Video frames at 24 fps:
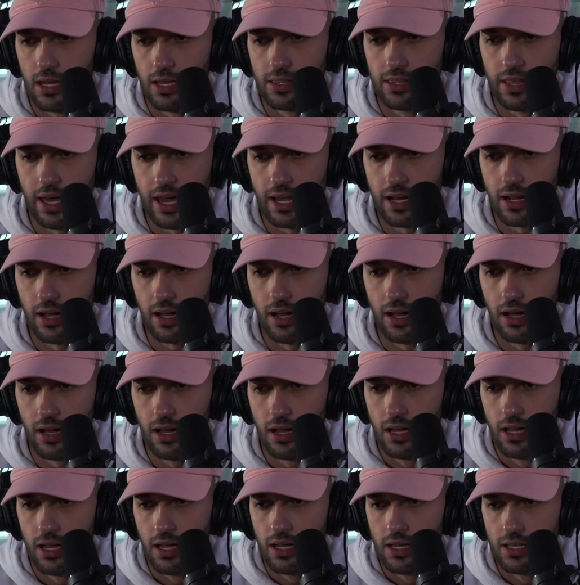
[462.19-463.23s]
That
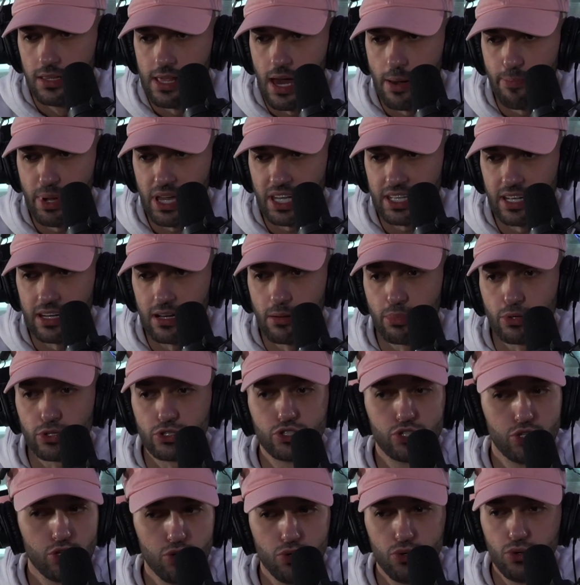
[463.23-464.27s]
peaked at number
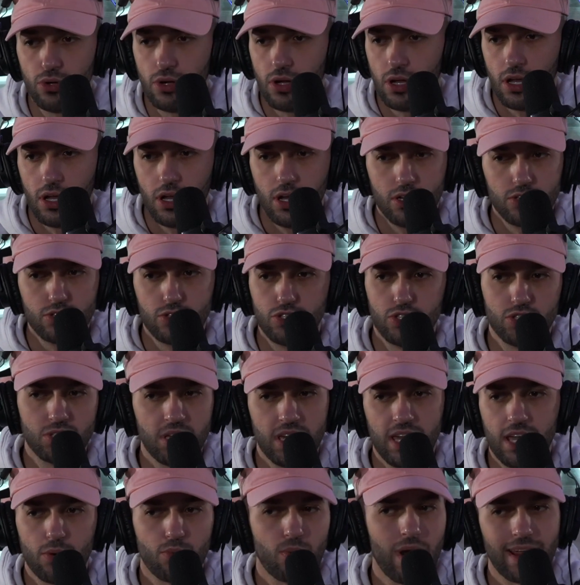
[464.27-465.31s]
two. So just
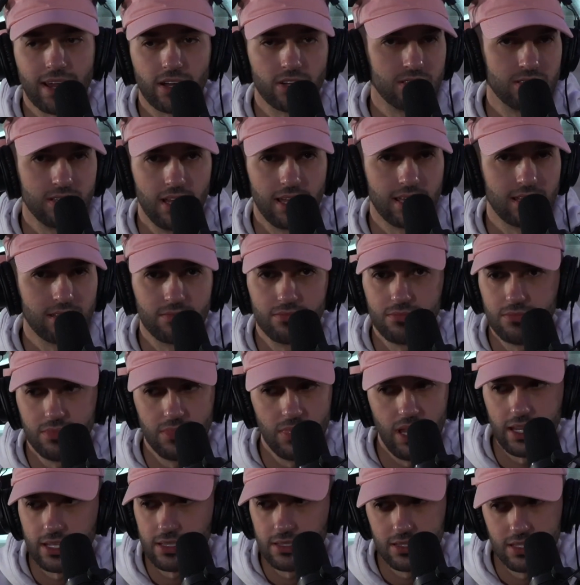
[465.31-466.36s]
hit records.
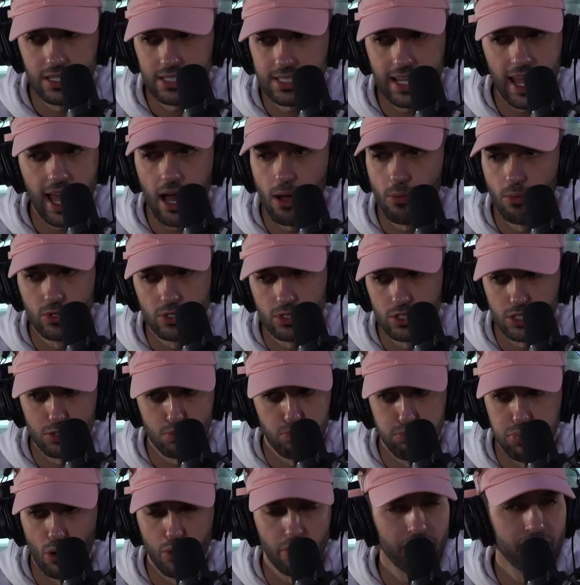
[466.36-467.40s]
Like this album was just
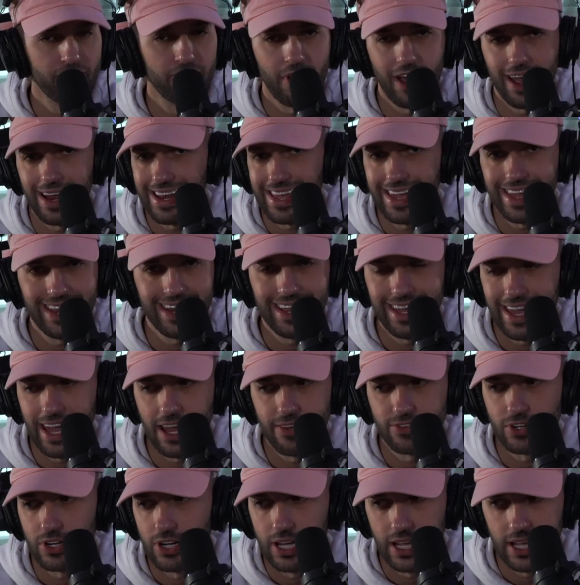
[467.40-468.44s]
bona fide hit
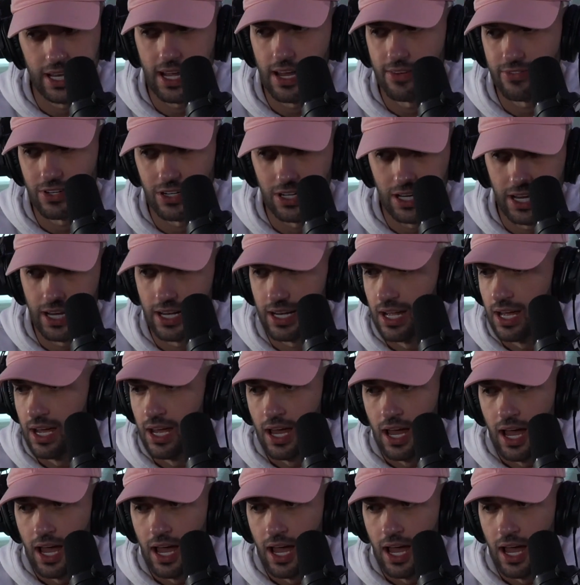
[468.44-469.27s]
after hit after hit.